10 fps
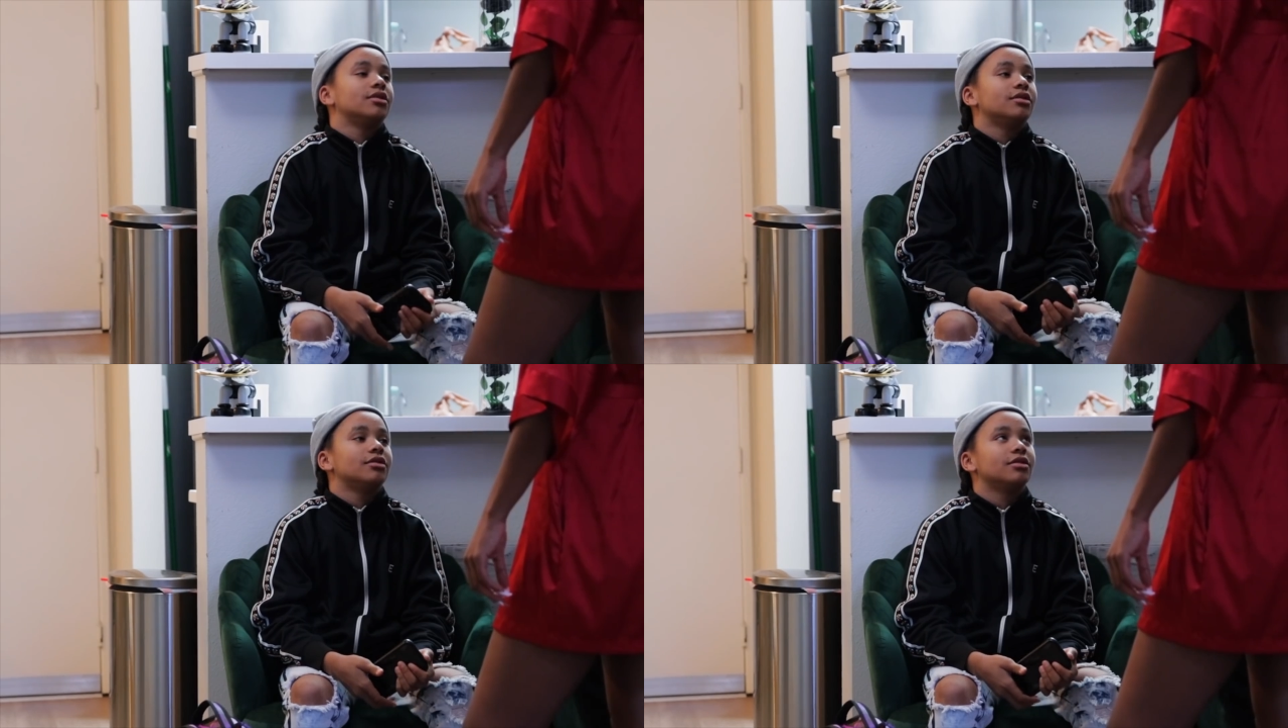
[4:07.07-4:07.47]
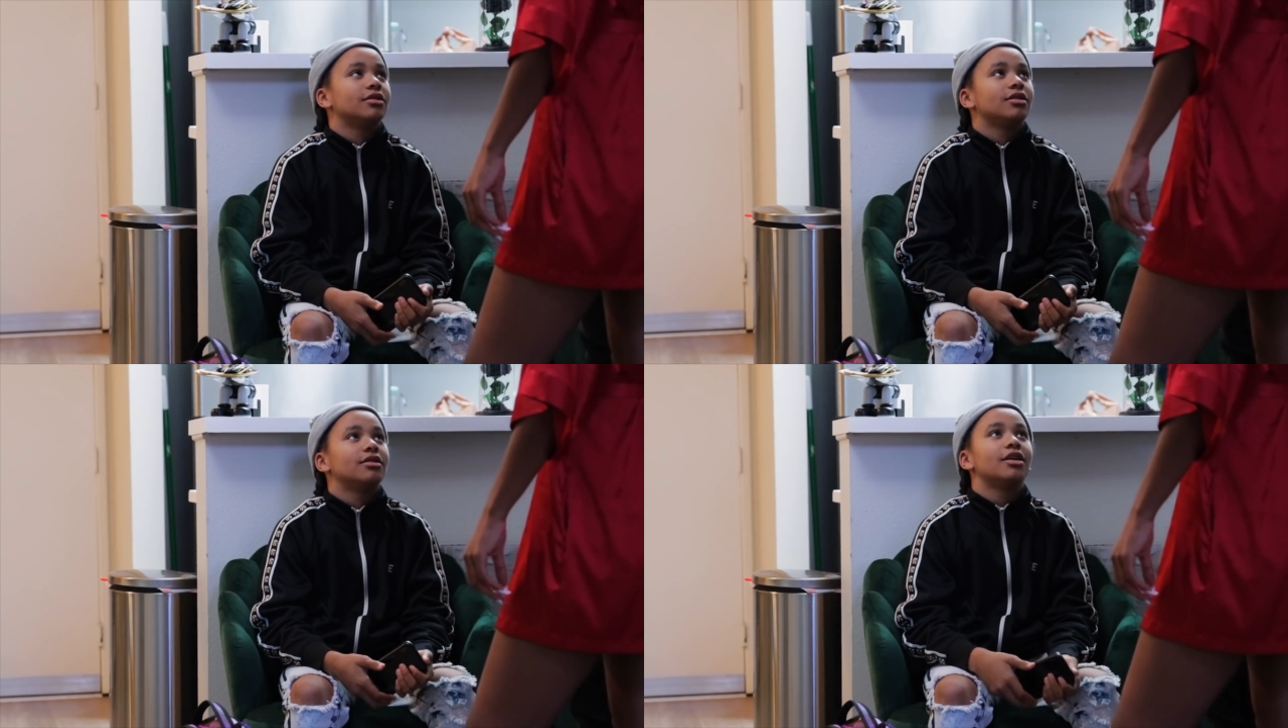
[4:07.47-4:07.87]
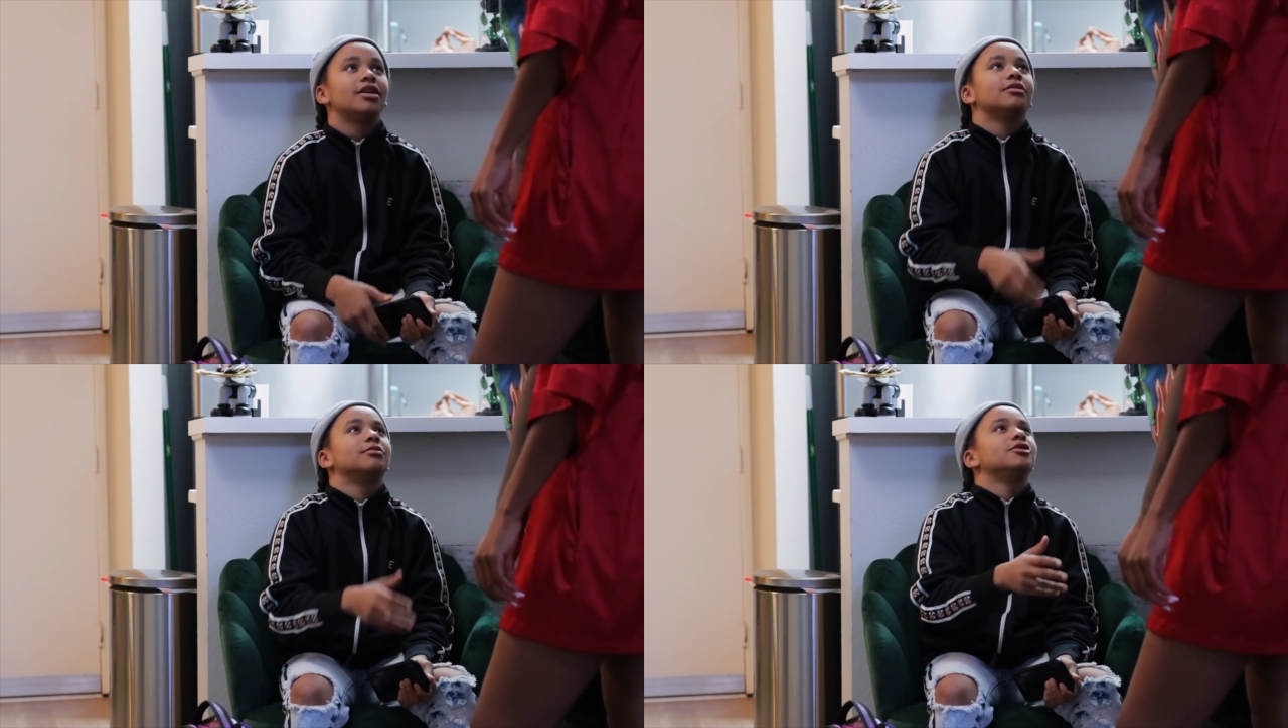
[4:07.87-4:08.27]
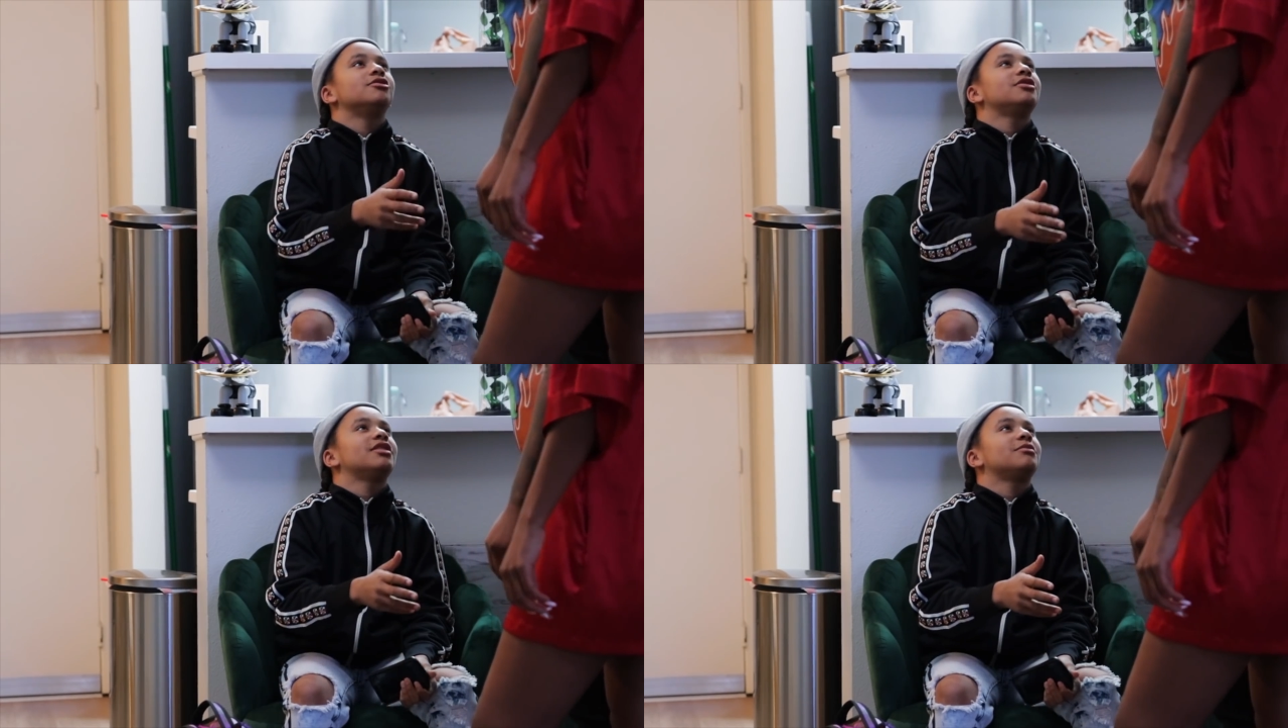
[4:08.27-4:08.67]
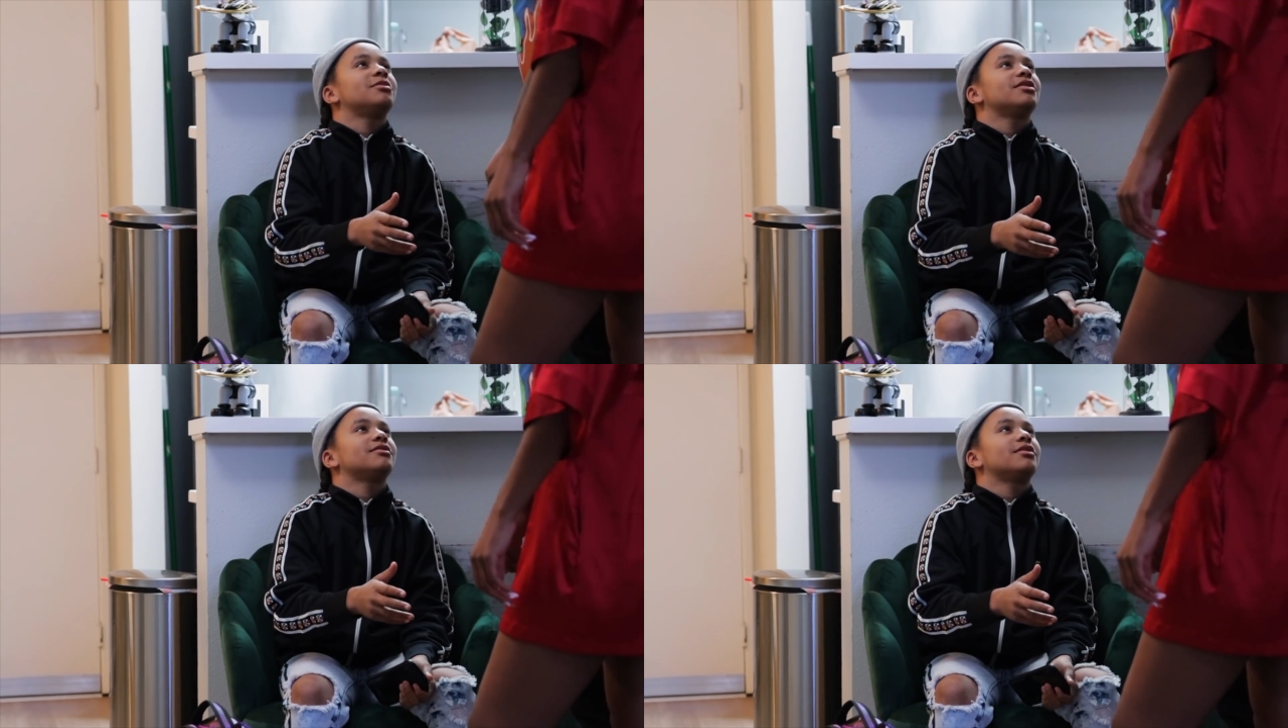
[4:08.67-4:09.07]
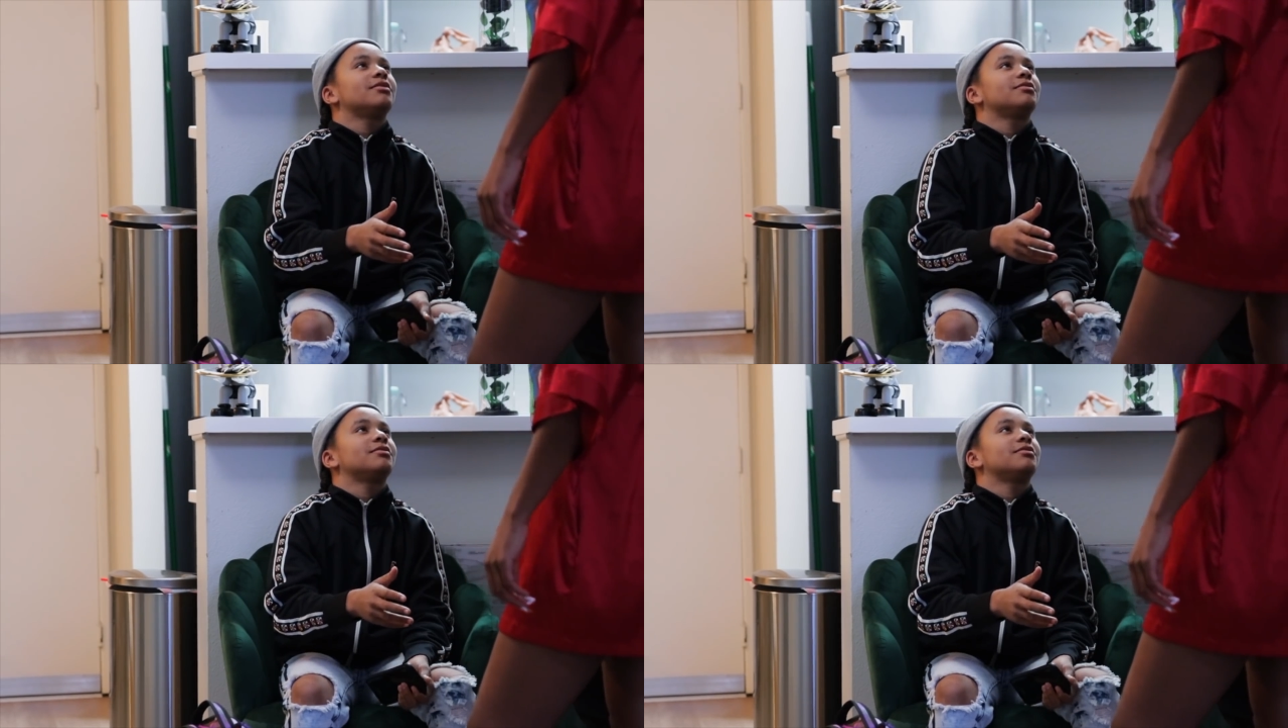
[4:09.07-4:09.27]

All right. Hey, but does she have a PS5?